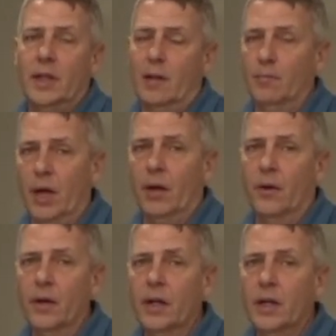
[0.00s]
and
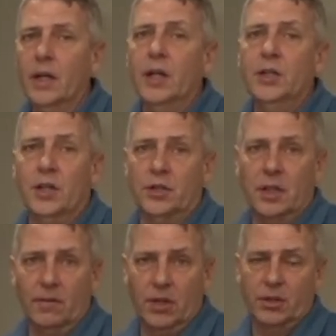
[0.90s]
better just to
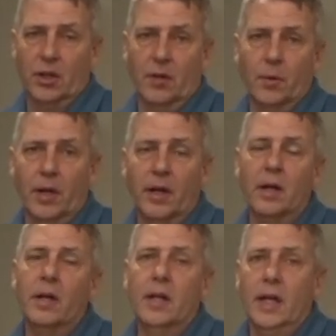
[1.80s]
give you this hardware.
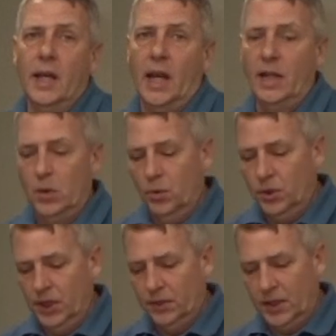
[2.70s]
And you would
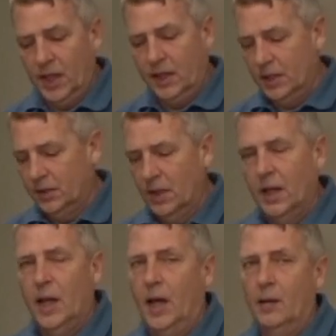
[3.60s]
just
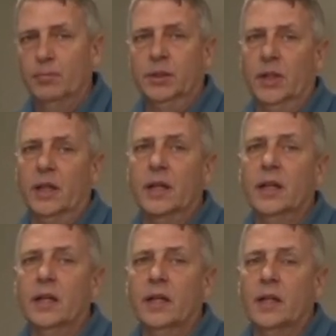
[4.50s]
unplug
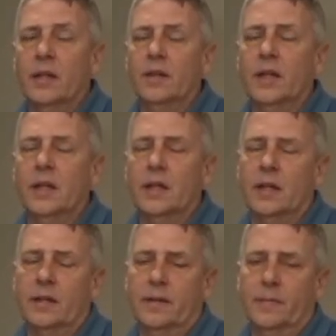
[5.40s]

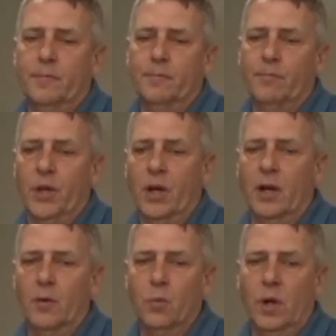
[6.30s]
the
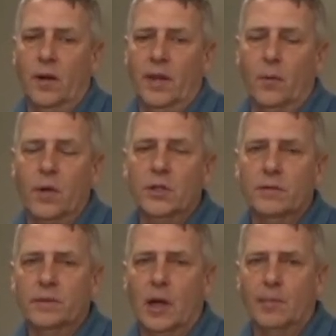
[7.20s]
hardware that reads the
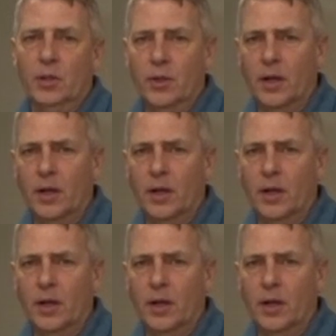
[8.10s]
floppy